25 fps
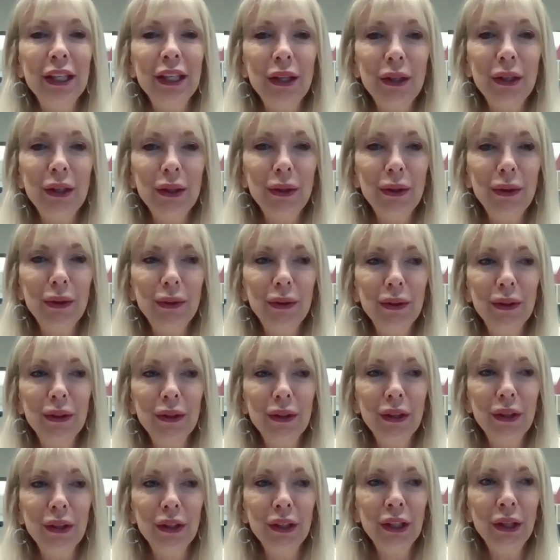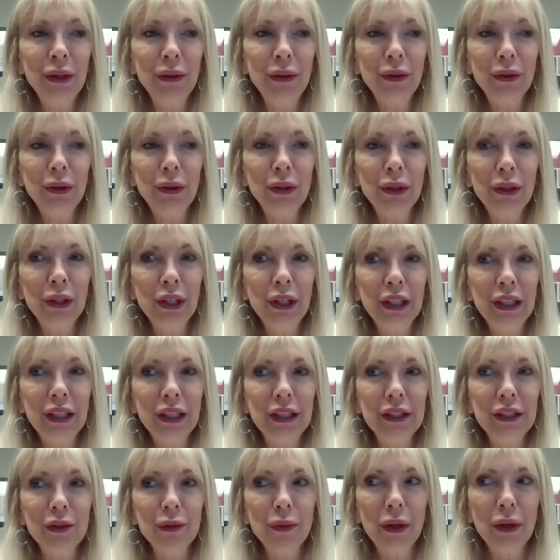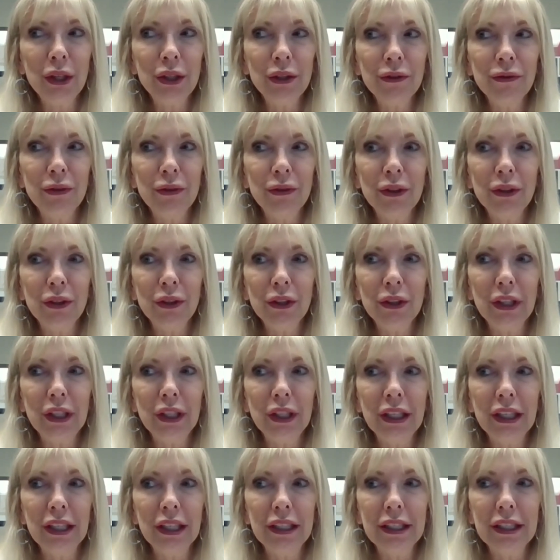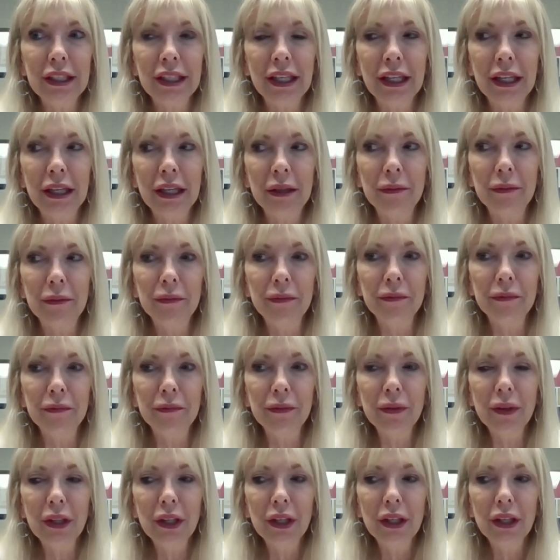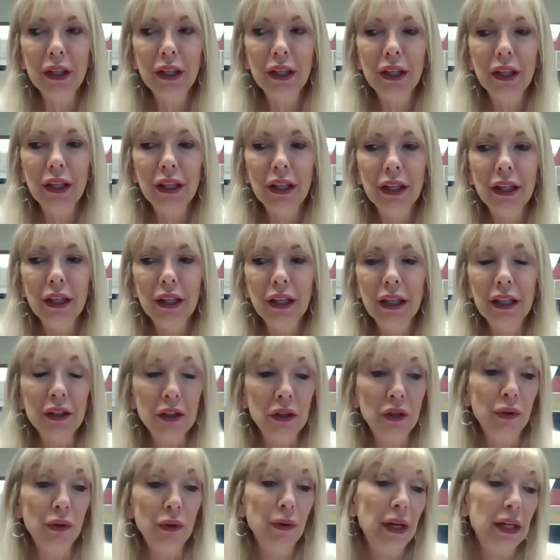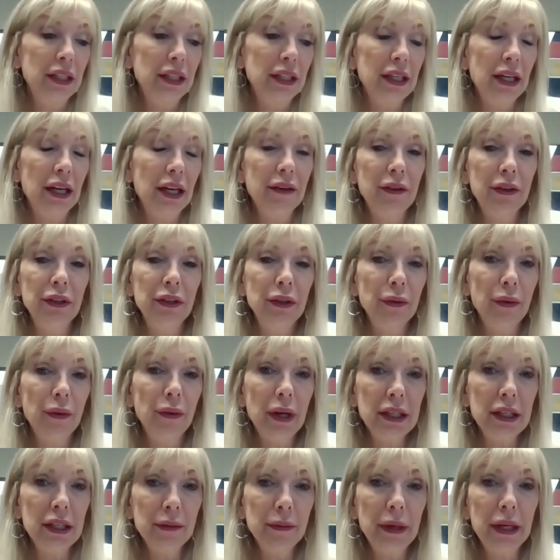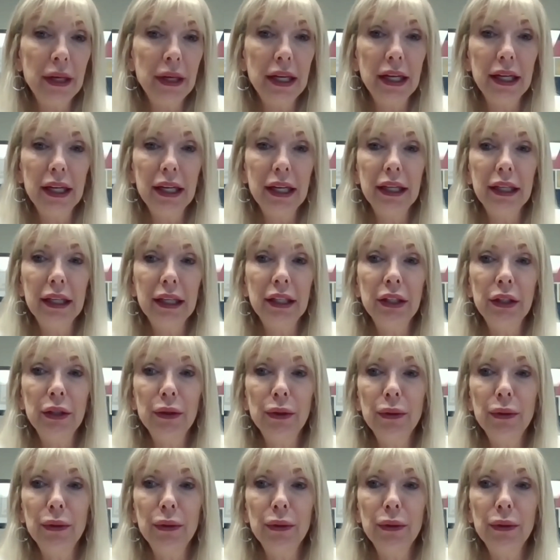So, you know, learning is wonderful. It, um, it's great to have on your resume.